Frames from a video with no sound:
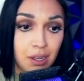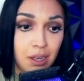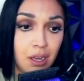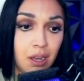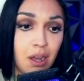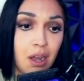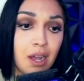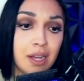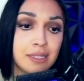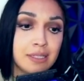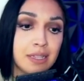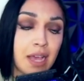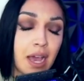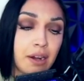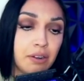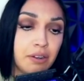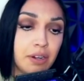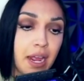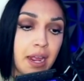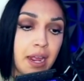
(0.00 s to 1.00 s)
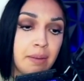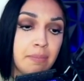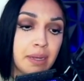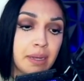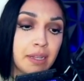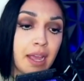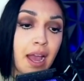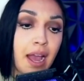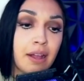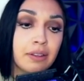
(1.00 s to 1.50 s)
On Saturday,
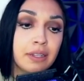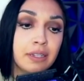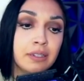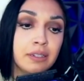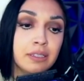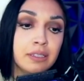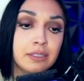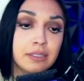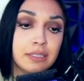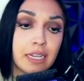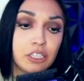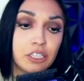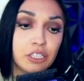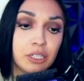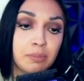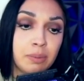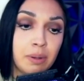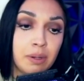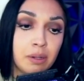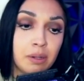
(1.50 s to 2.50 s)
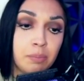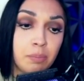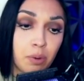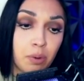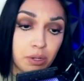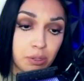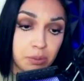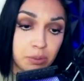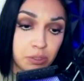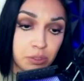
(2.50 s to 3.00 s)
McAllen Station
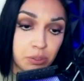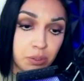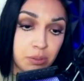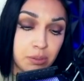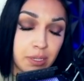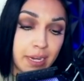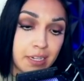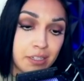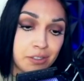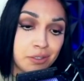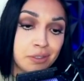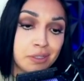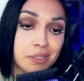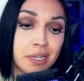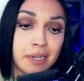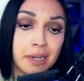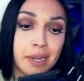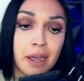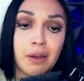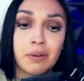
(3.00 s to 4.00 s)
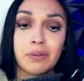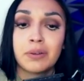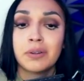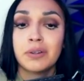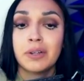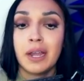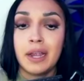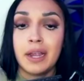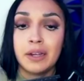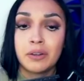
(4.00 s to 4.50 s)
Border Patrol agents
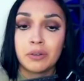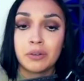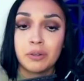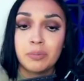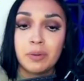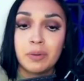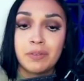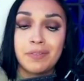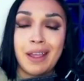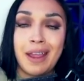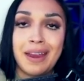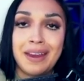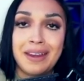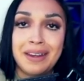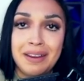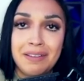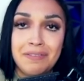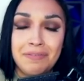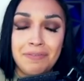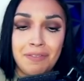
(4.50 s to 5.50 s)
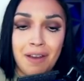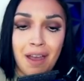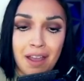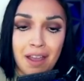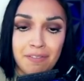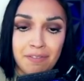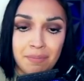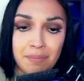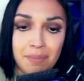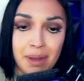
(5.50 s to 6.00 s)
encountered a group of
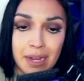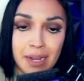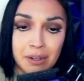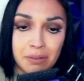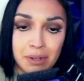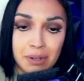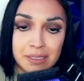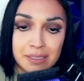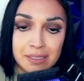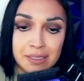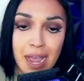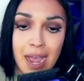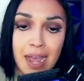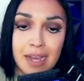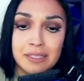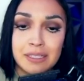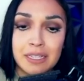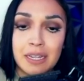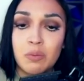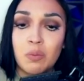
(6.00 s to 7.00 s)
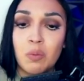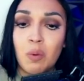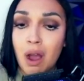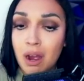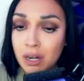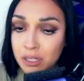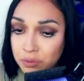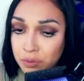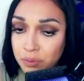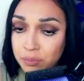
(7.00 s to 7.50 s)
85 migrants as they
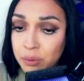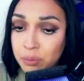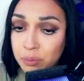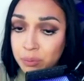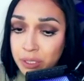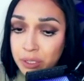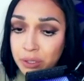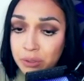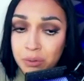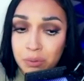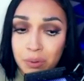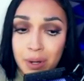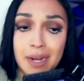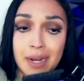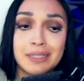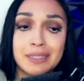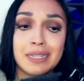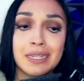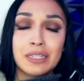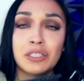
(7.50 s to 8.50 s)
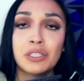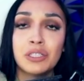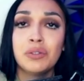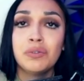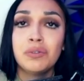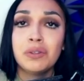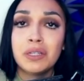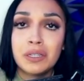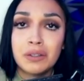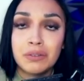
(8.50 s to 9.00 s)
walked from the Rio Grande
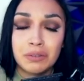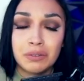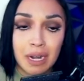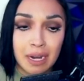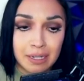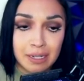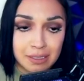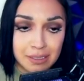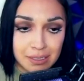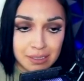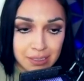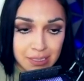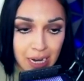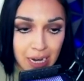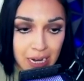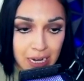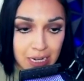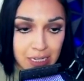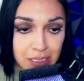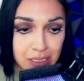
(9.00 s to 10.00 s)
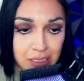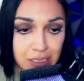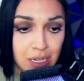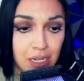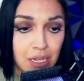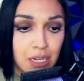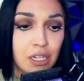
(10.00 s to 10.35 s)
into the United States.